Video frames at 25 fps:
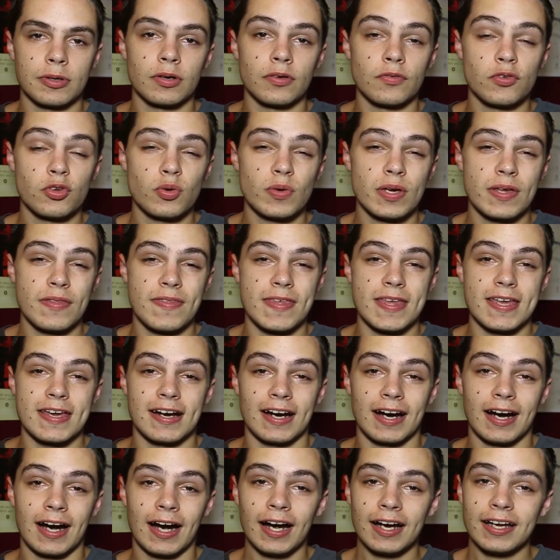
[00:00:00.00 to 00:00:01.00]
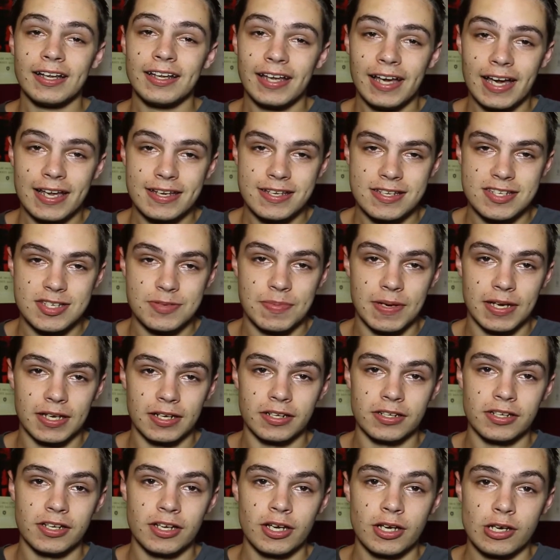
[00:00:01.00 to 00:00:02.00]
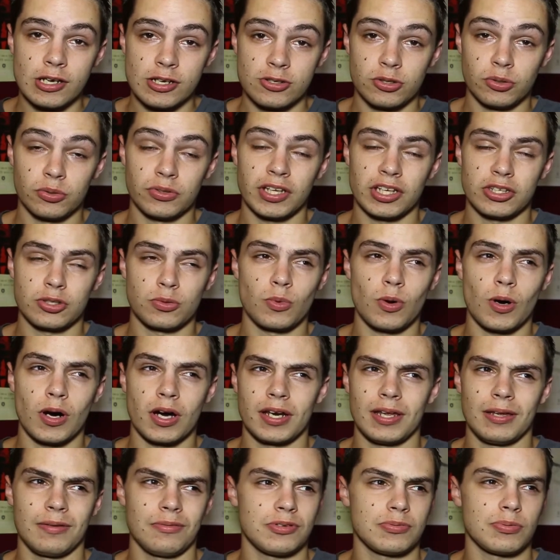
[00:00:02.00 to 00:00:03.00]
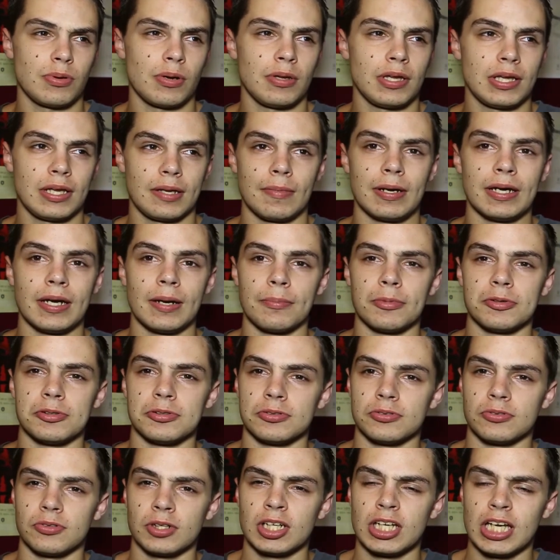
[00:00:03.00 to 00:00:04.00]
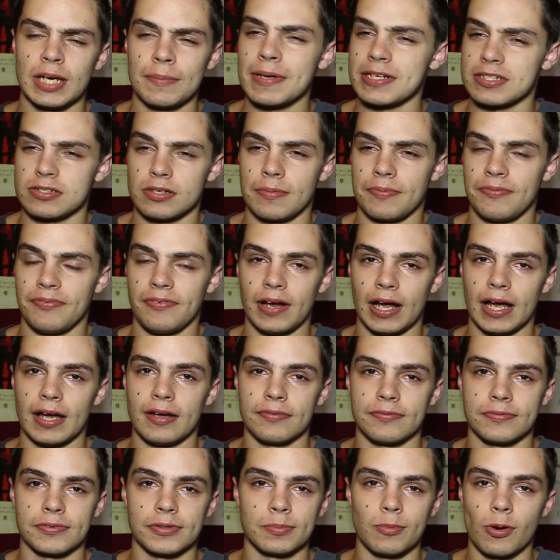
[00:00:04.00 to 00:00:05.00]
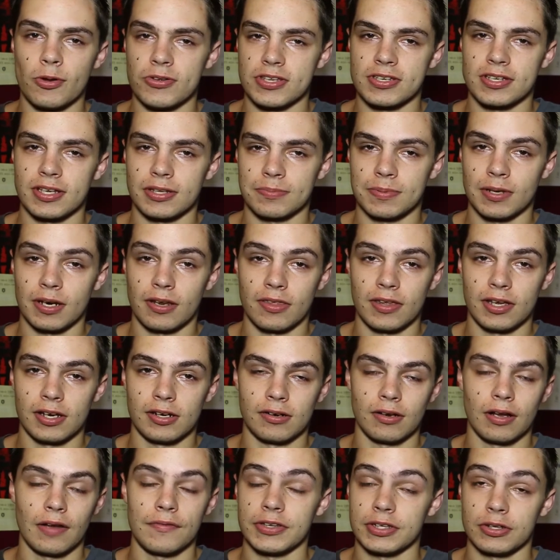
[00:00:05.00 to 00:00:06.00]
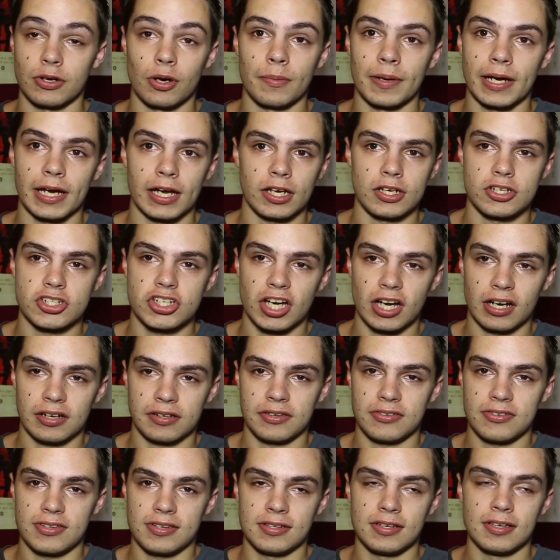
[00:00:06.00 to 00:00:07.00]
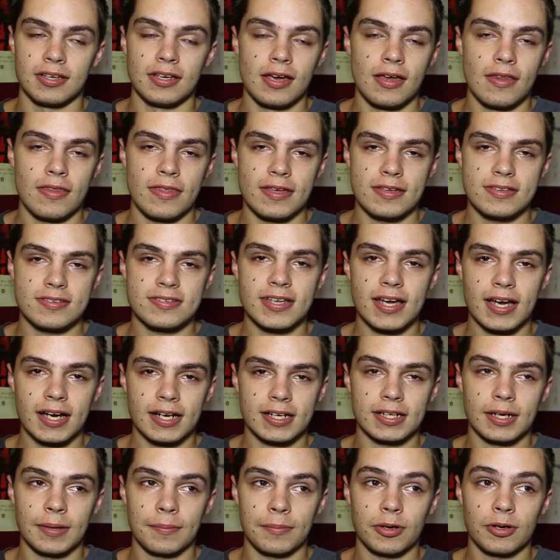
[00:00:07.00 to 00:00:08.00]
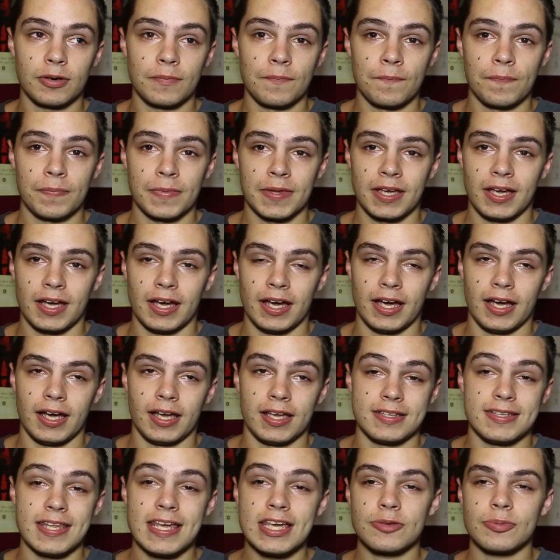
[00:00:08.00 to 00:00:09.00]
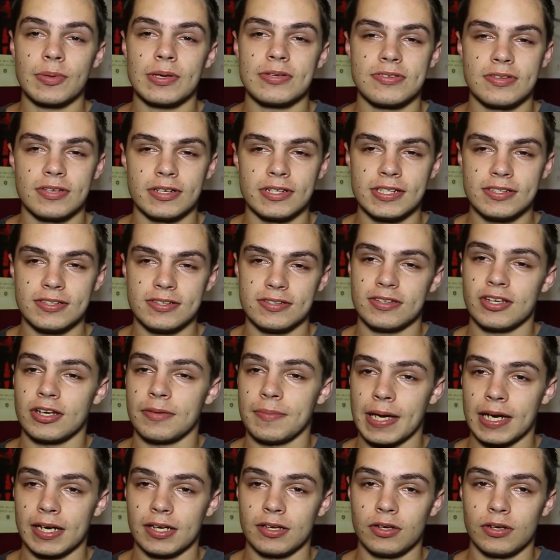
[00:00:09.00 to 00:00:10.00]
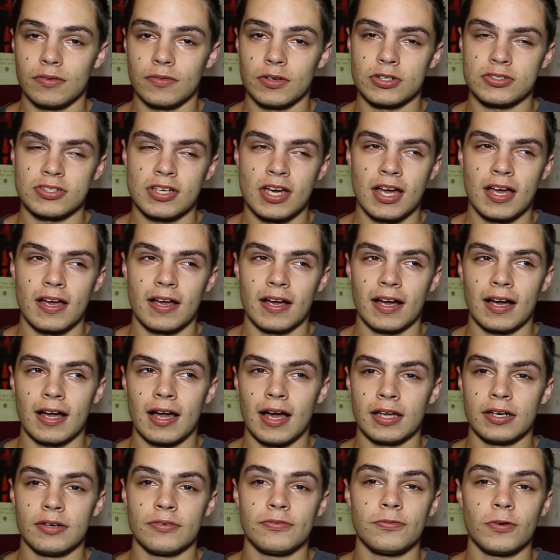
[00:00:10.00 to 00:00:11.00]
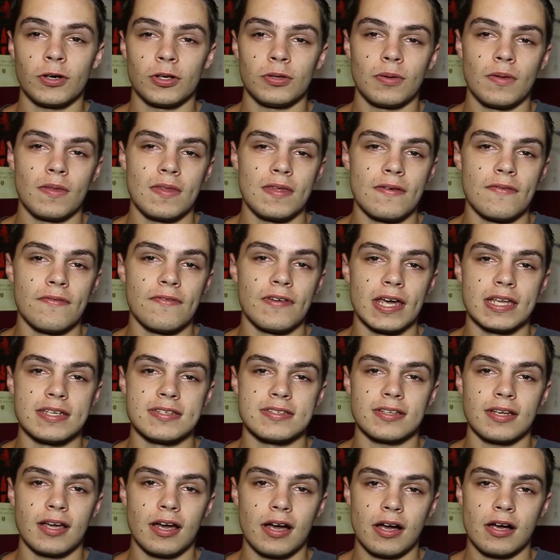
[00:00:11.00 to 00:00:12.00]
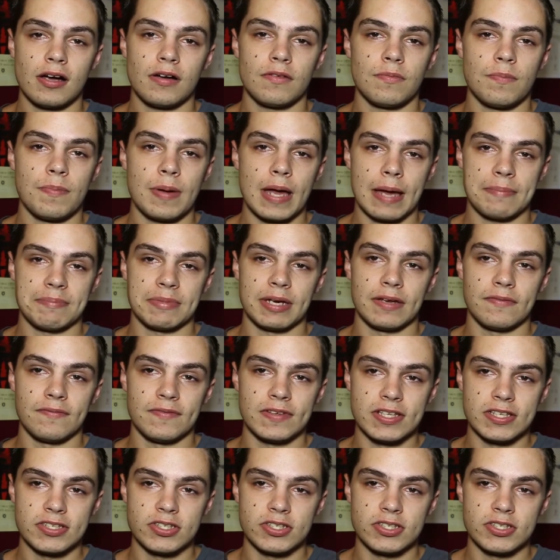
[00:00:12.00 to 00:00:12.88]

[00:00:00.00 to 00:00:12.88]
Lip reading: to be reviewing the highly anticipated Suicide Squad. It was probably like my top five for most anticipated of the year. I'll have to go back and check to see the exact number. It takes place in the DC Cinematic Universe, kind of following the events of Batman v